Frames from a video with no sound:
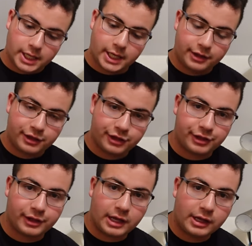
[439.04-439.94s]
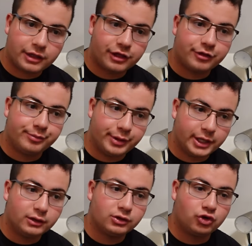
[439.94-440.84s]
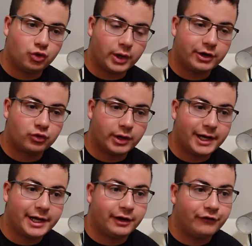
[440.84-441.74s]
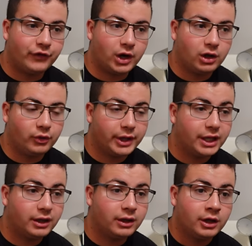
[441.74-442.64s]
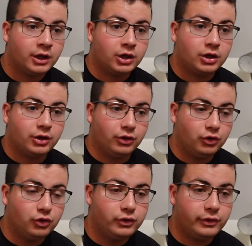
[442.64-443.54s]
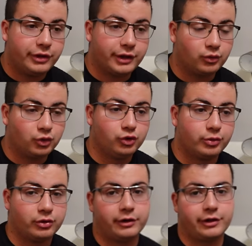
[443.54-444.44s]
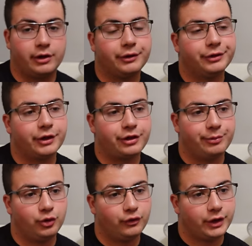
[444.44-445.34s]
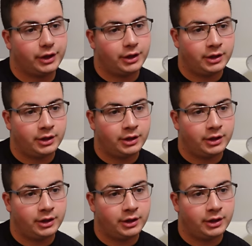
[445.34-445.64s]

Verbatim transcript: it's been quite a ride following news and rumors on this movie.